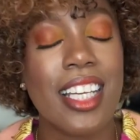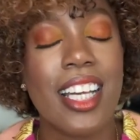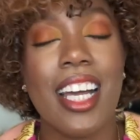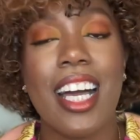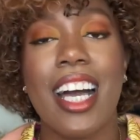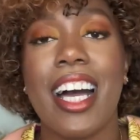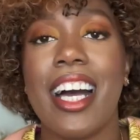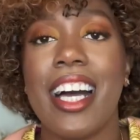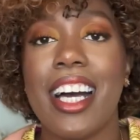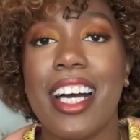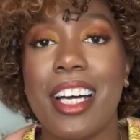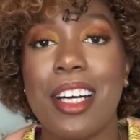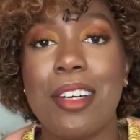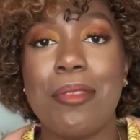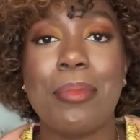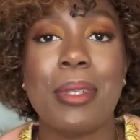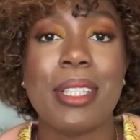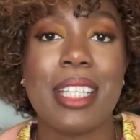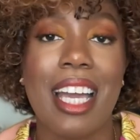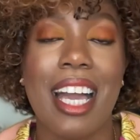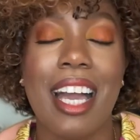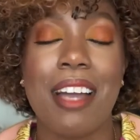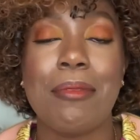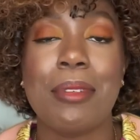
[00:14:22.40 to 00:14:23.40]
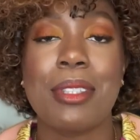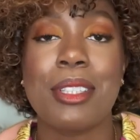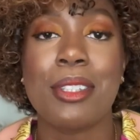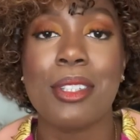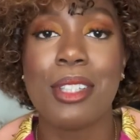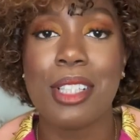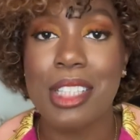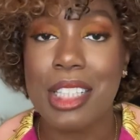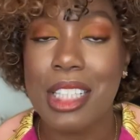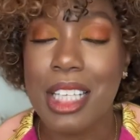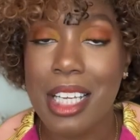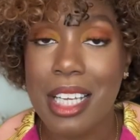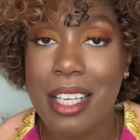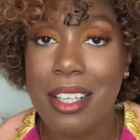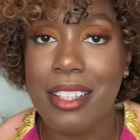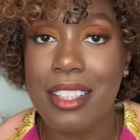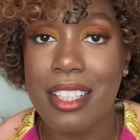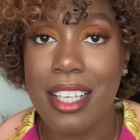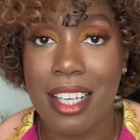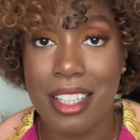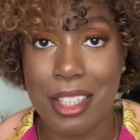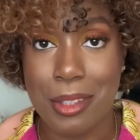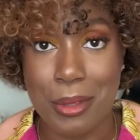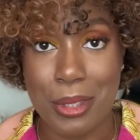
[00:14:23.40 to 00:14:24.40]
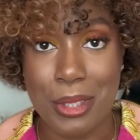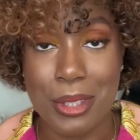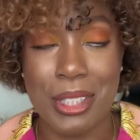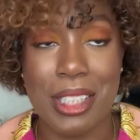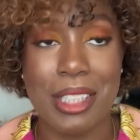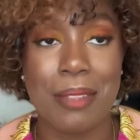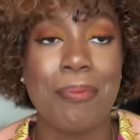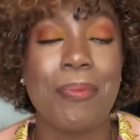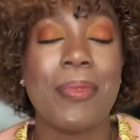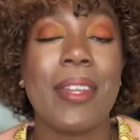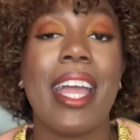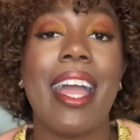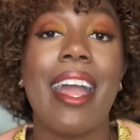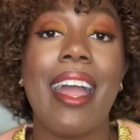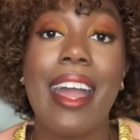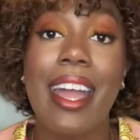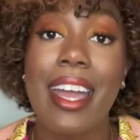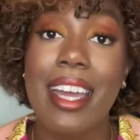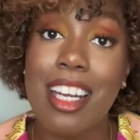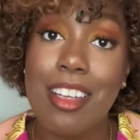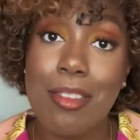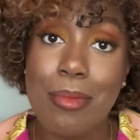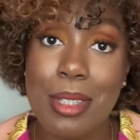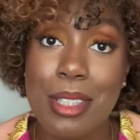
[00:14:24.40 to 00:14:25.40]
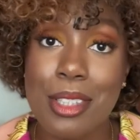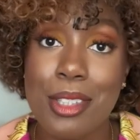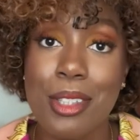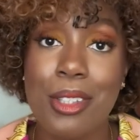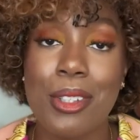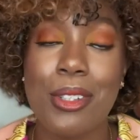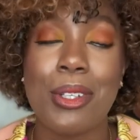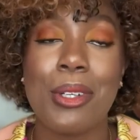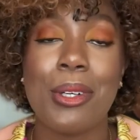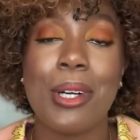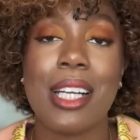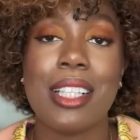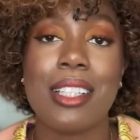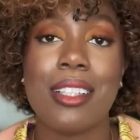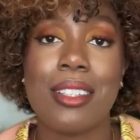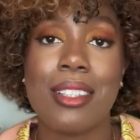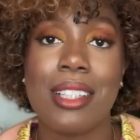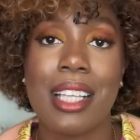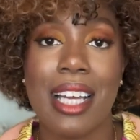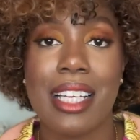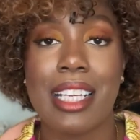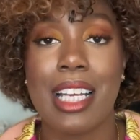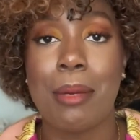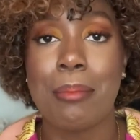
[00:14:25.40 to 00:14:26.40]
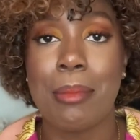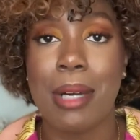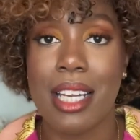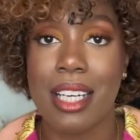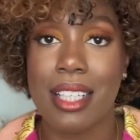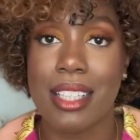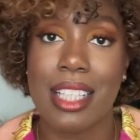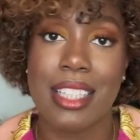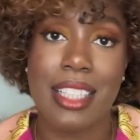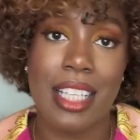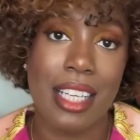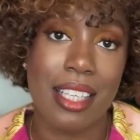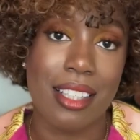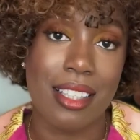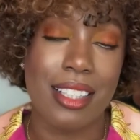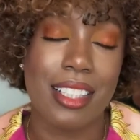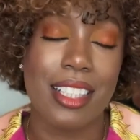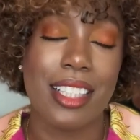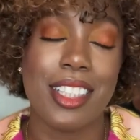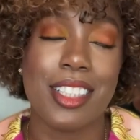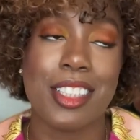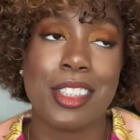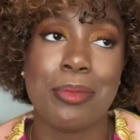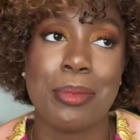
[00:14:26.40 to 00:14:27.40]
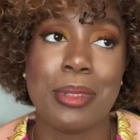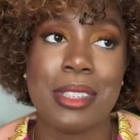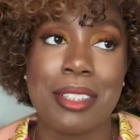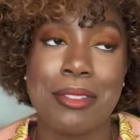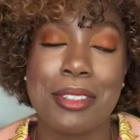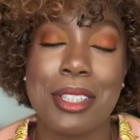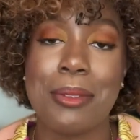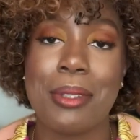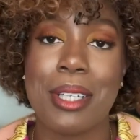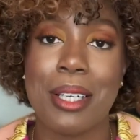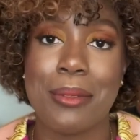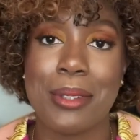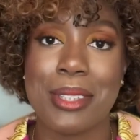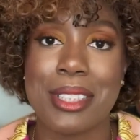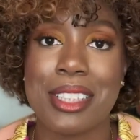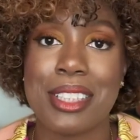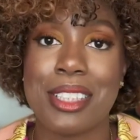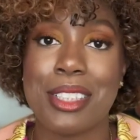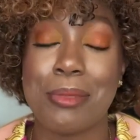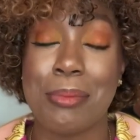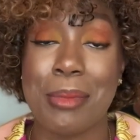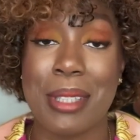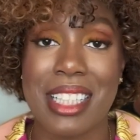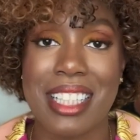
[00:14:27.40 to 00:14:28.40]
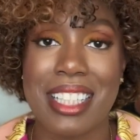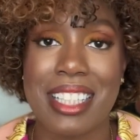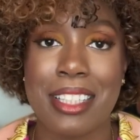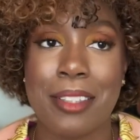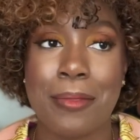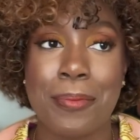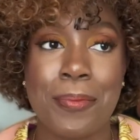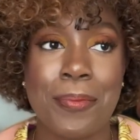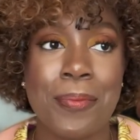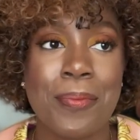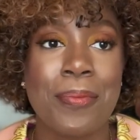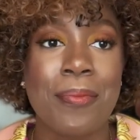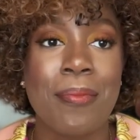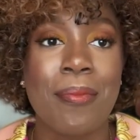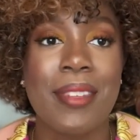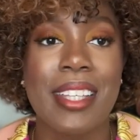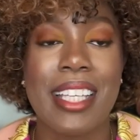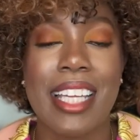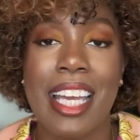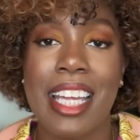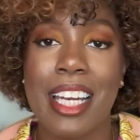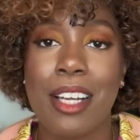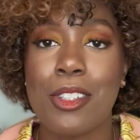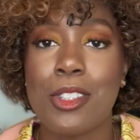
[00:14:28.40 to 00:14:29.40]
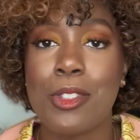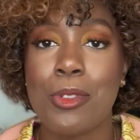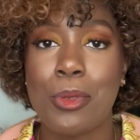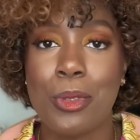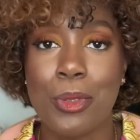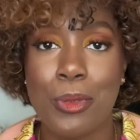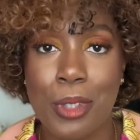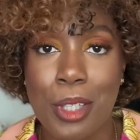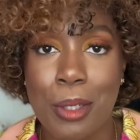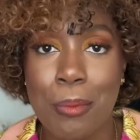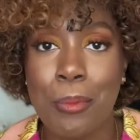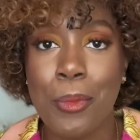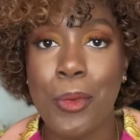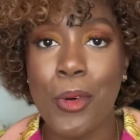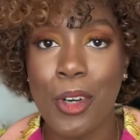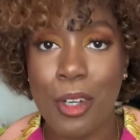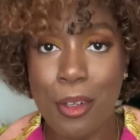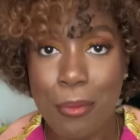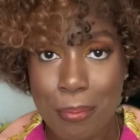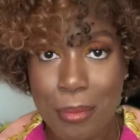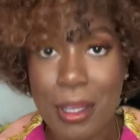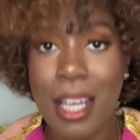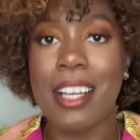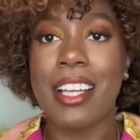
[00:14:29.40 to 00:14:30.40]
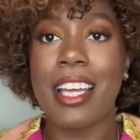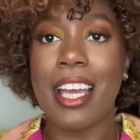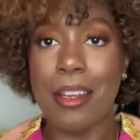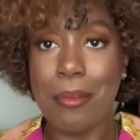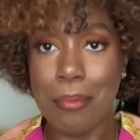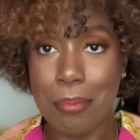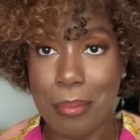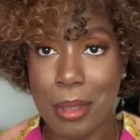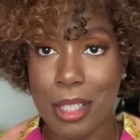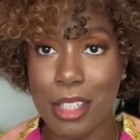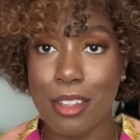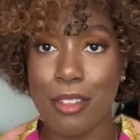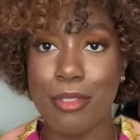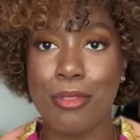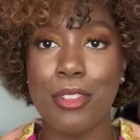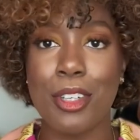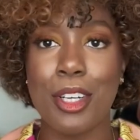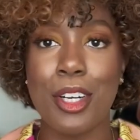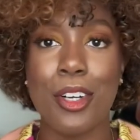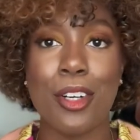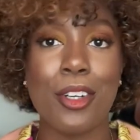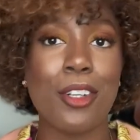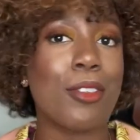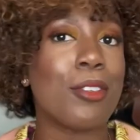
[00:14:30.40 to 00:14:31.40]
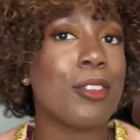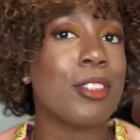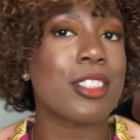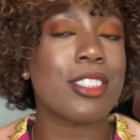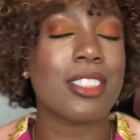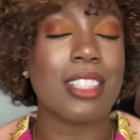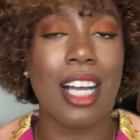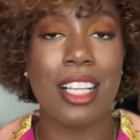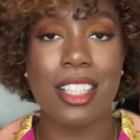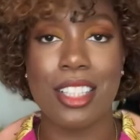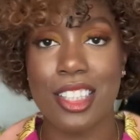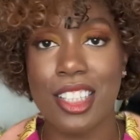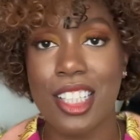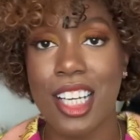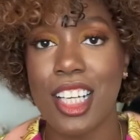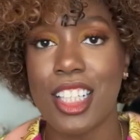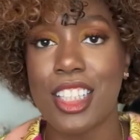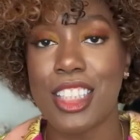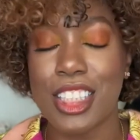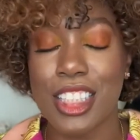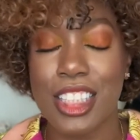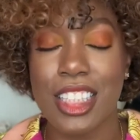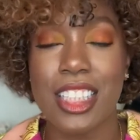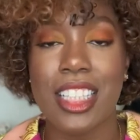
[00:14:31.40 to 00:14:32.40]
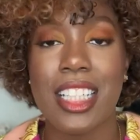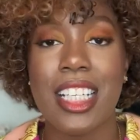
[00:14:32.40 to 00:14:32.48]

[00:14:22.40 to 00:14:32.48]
But yeah, I've been told I look like Kelly Rowland, and I've been told I look like Amara La Negra, specifically when I went to the Dominican, and I was wearing more, again, bigger fro, solid color.